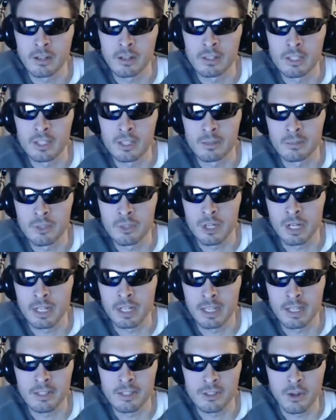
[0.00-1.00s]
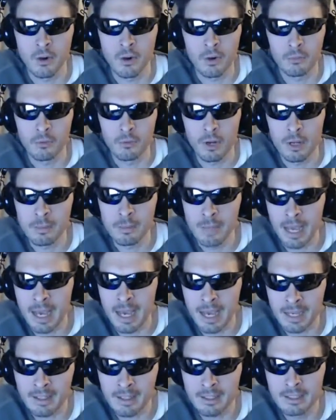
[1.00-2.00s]
something trying to get his girlfriend
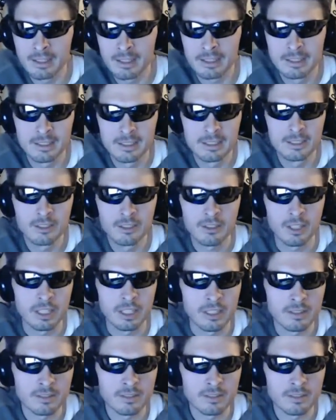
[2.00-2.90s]
back, like over